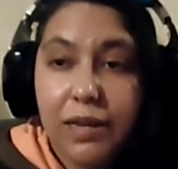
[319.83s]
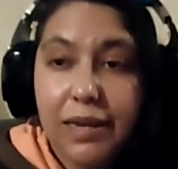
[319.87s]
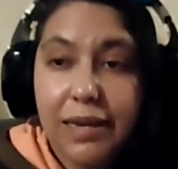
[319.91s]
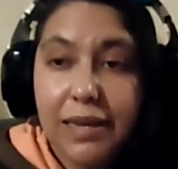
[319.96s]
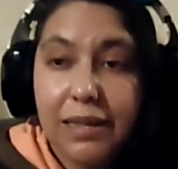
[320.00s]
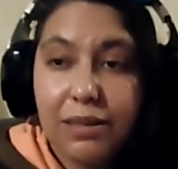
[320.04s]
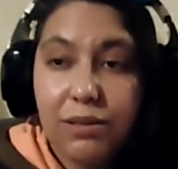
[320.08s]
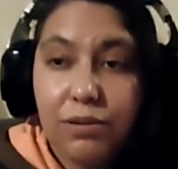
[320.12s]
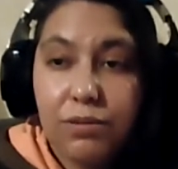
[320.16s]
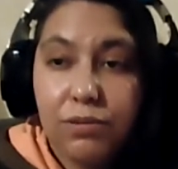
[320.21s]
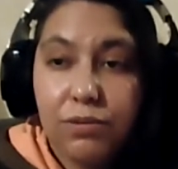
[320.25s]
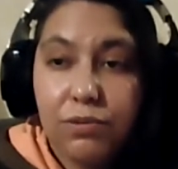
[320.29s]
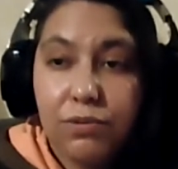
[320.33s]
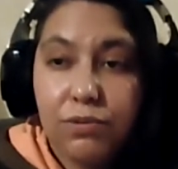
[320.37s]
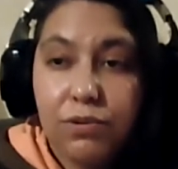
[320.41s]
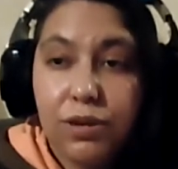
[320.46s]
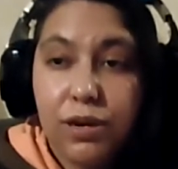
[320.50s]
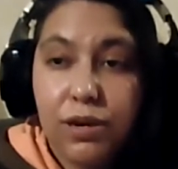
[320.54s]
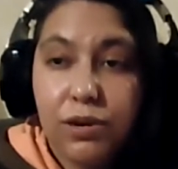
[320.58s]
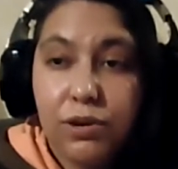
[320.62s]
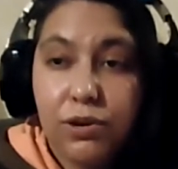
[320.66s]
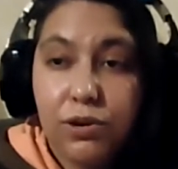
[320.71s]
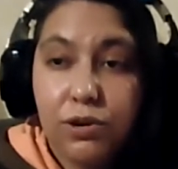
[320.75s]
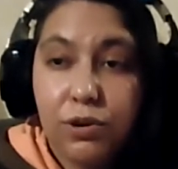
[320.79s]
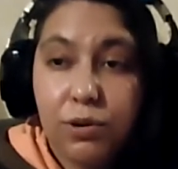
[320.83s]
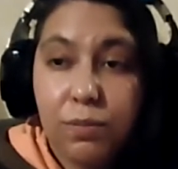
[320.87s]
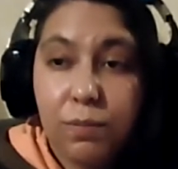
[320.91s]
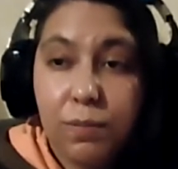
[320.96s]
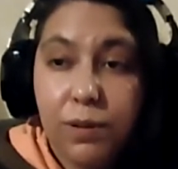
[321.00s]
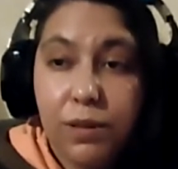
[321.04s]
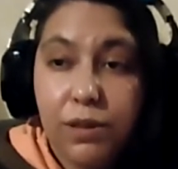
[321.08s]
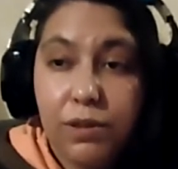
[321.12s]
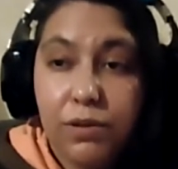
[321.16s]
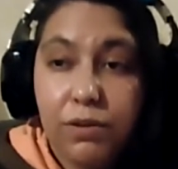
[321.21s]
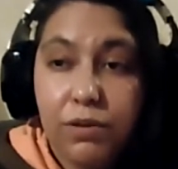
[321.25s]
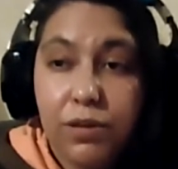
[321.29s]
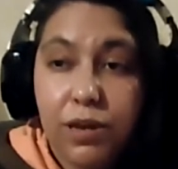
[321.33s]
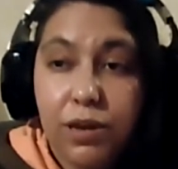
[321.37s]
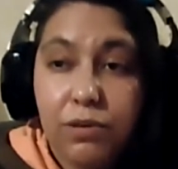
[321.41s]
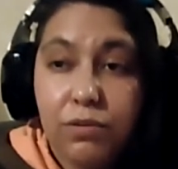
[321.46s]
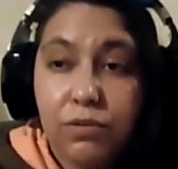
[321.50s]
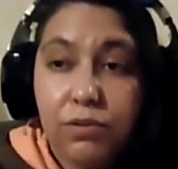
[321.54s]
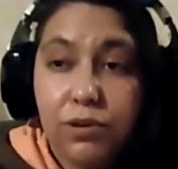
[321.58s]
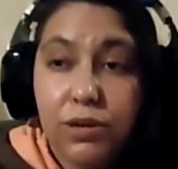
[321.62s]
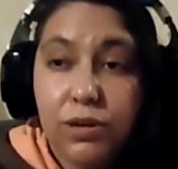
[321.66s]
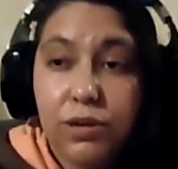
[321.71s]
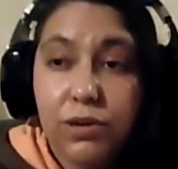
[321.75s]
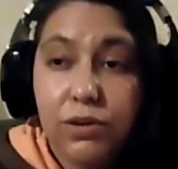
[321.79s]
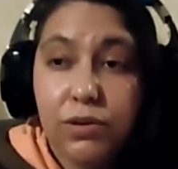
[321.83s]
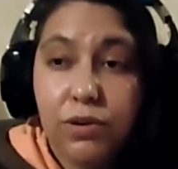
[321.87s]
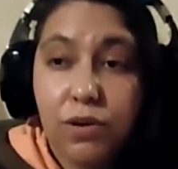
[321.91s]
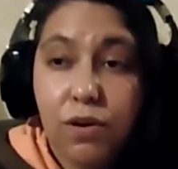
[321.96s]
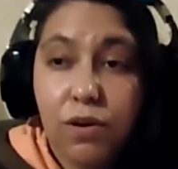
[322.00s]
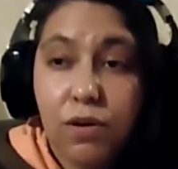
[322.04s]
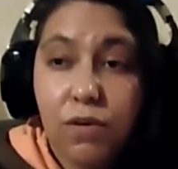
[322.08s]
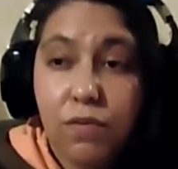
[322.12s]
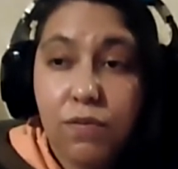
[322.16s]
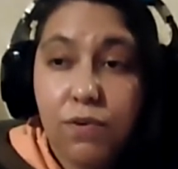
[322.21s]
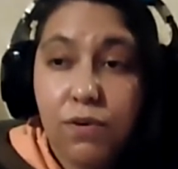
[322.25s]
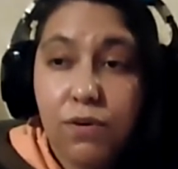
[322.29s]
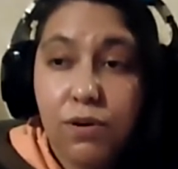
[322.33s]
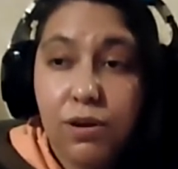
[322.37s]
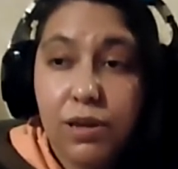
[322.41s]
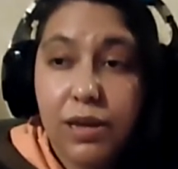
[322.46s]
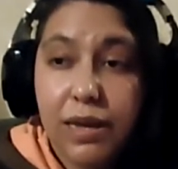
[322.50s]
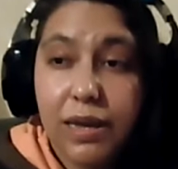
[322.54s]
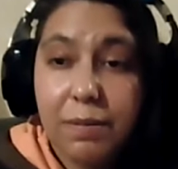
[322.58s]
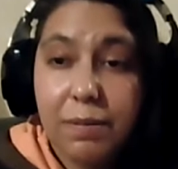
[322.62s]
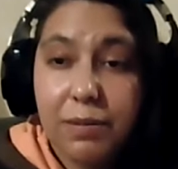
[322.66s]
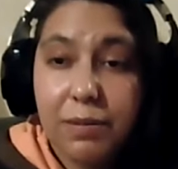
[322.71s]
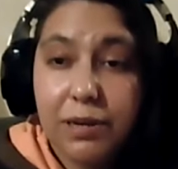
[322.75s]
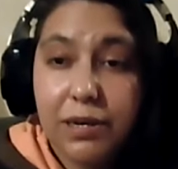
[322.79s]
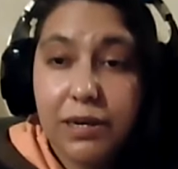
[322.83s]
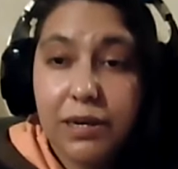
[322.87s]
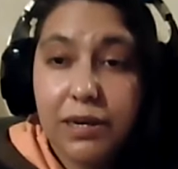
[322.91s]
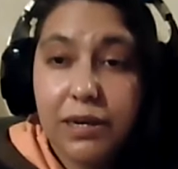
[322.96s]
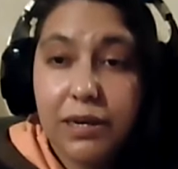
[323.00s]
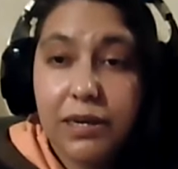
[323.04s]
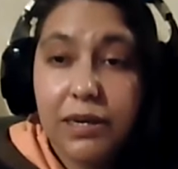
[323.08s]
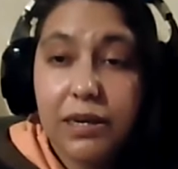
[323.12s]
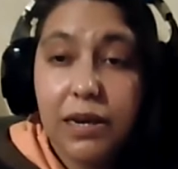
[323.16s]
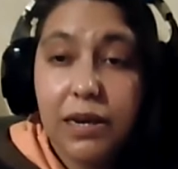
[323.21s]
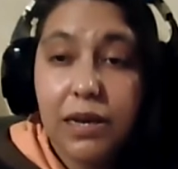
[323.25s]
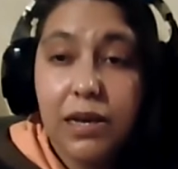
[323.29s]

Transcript: introduce a short video that uses colorful images